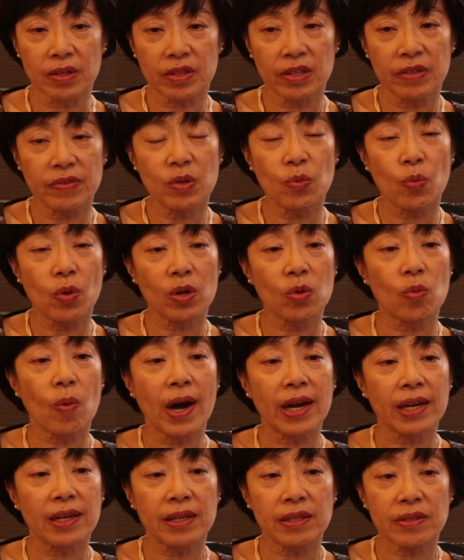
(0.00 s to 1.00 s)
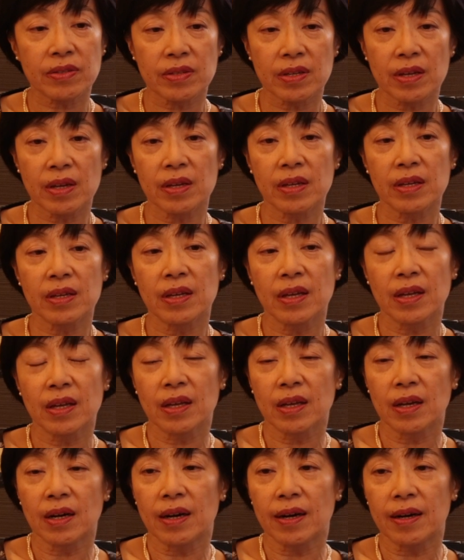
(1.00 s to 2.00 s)
even worldwide. Let's say
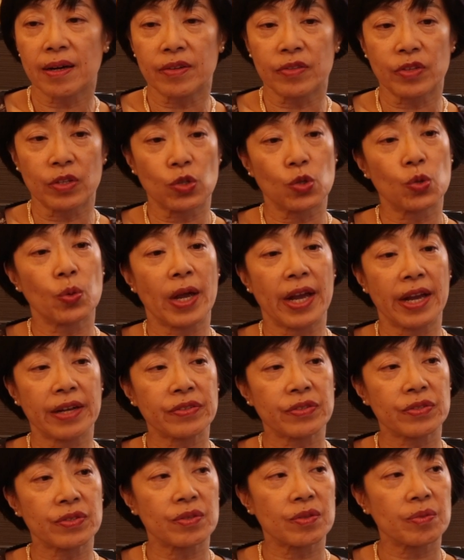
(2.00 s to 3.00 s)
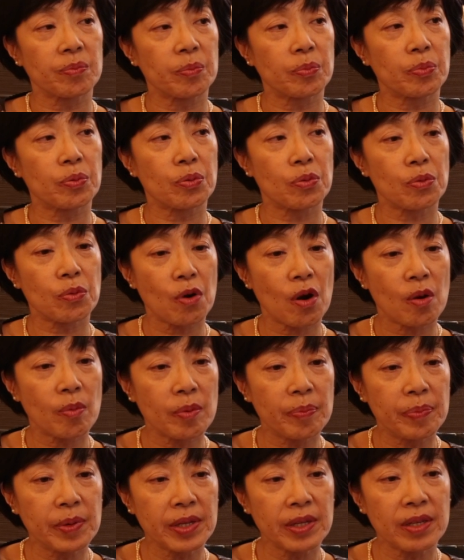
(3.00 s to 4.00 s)
in the US,
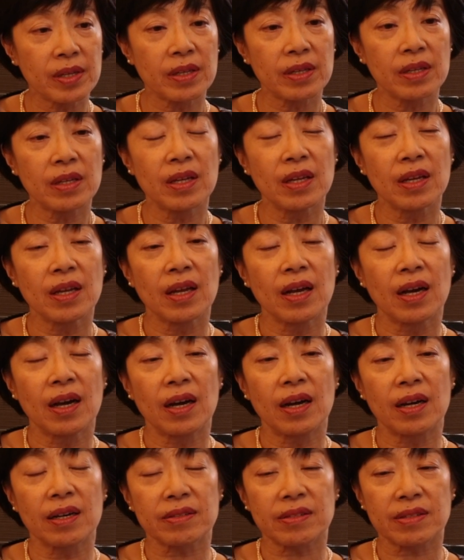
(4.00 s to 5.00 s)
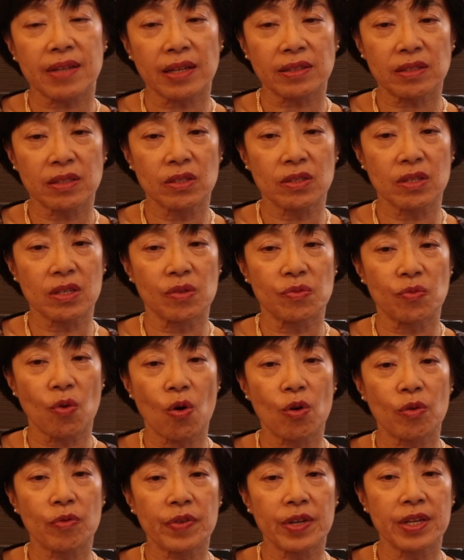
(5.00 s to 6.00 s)
probably started
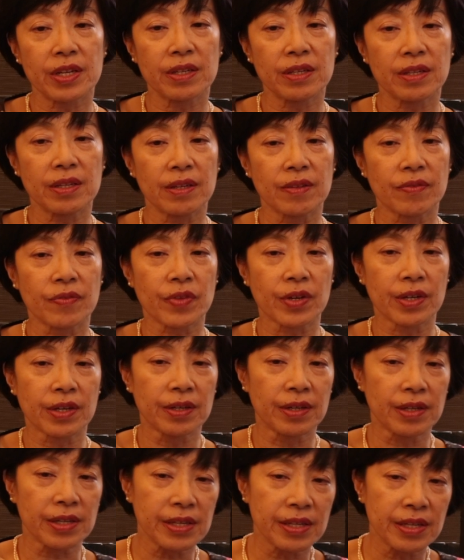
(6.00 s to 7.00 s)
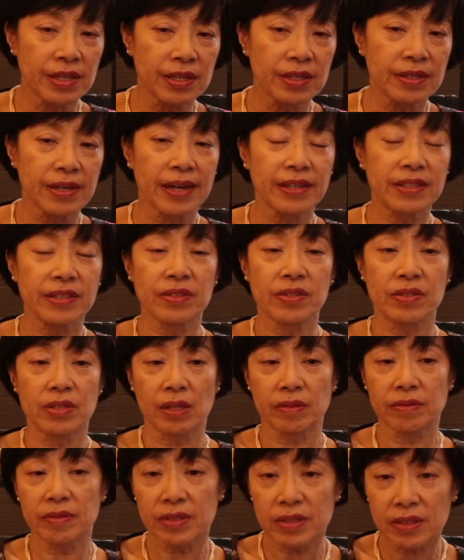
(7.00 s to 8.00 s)
evolving in the early
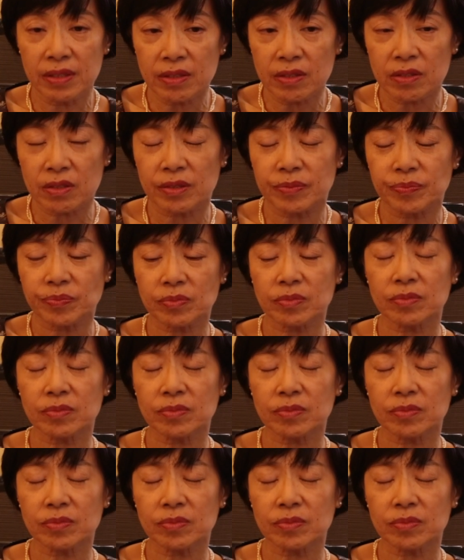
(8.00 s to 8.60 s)
1970s